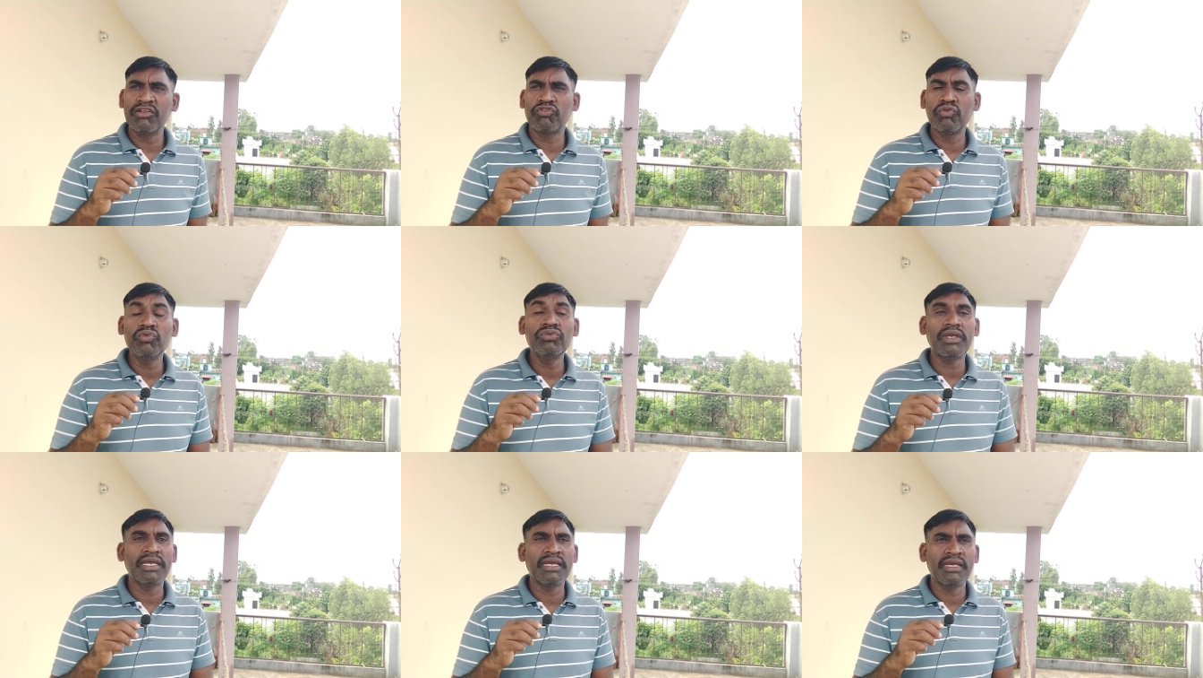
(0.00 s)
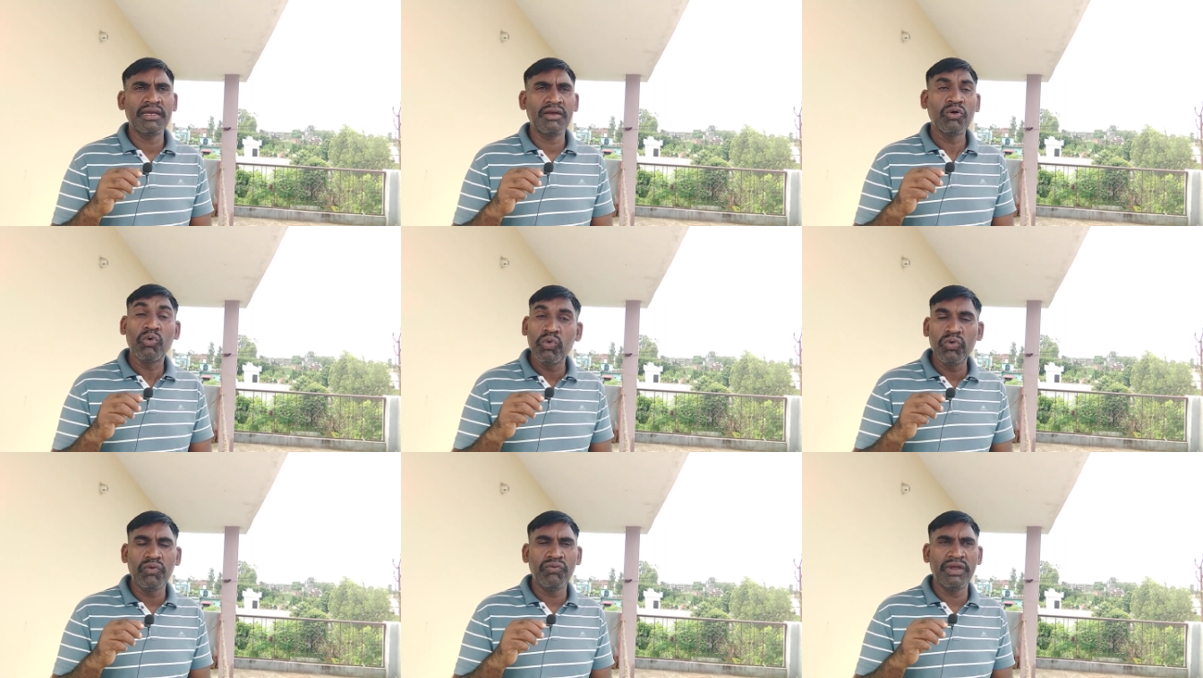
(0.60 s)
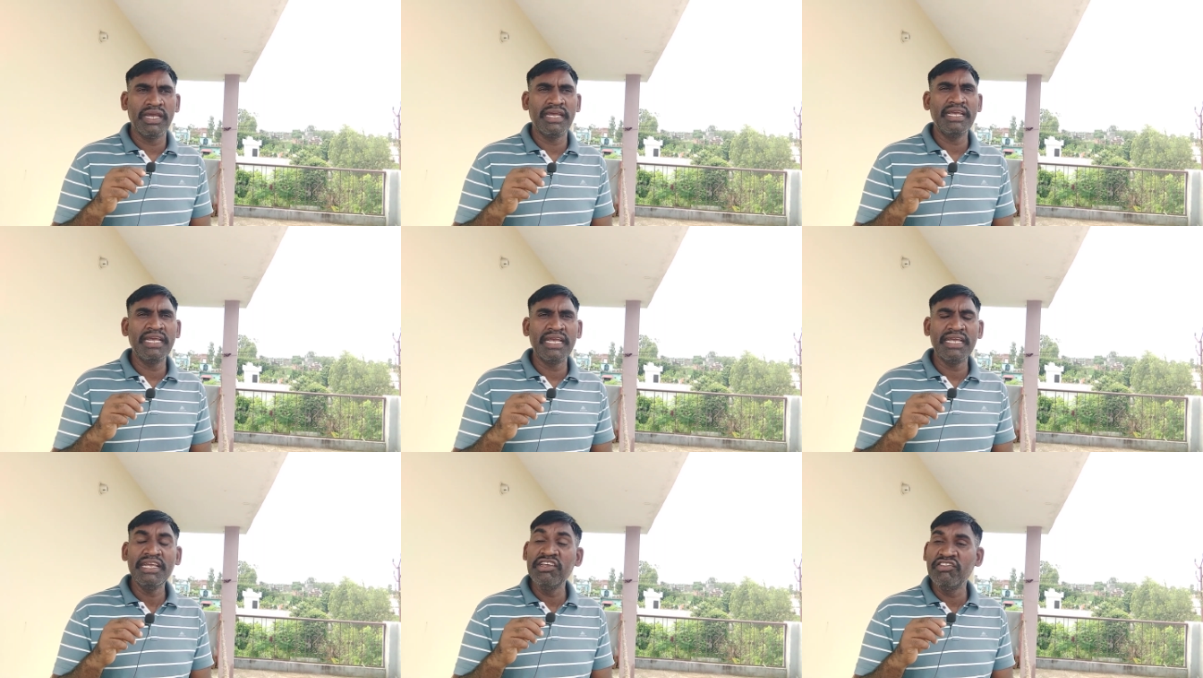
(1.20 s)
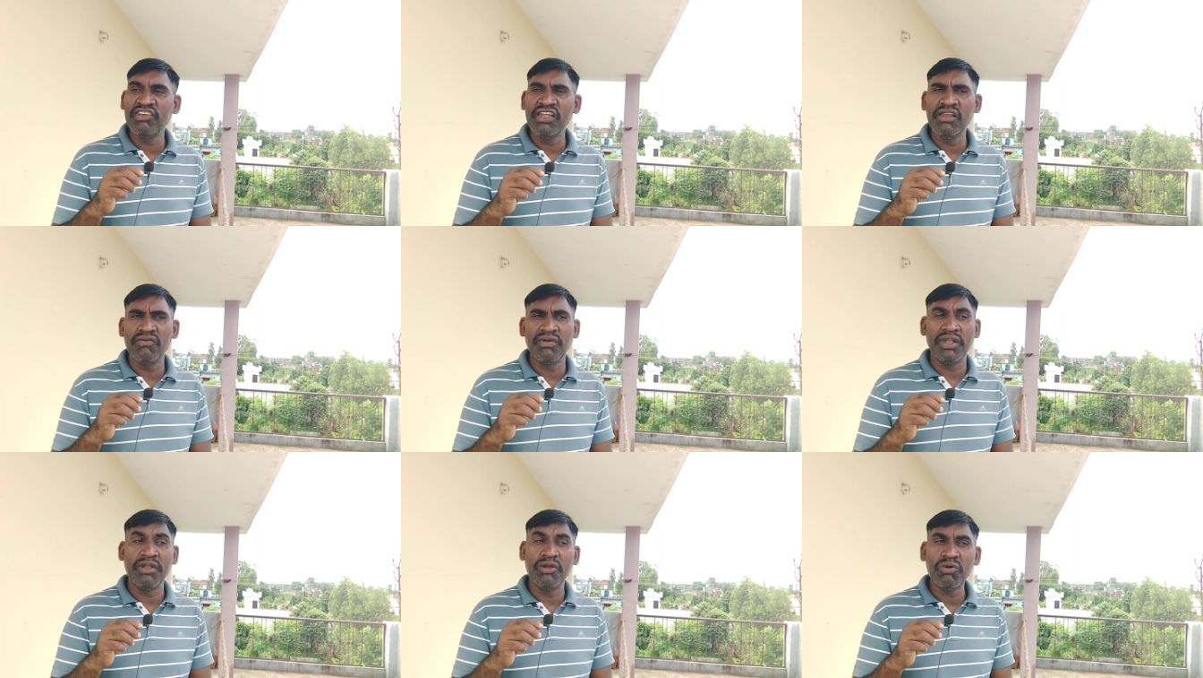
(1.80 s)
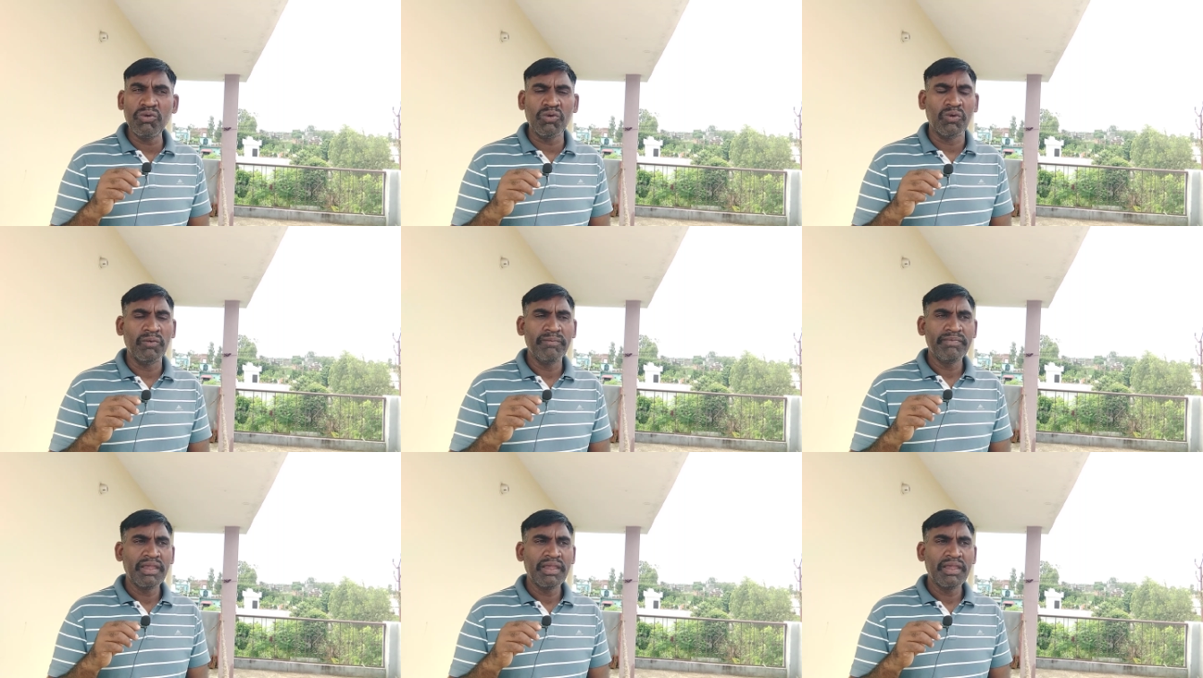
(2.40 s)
choose a good way a easily way no